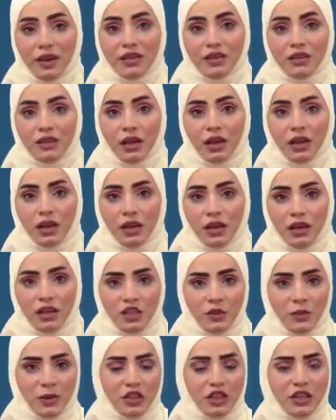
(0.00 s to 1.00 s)
face,
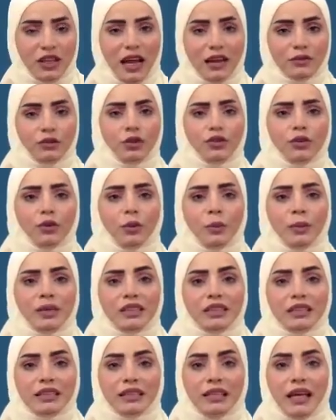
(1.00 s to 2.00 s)
especially after the
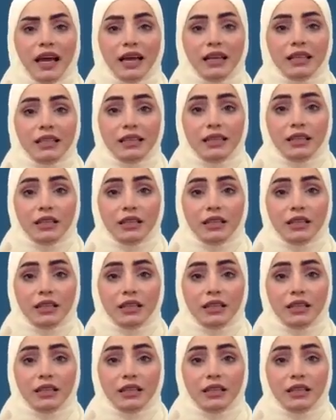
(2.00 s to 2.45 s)
repeated attacks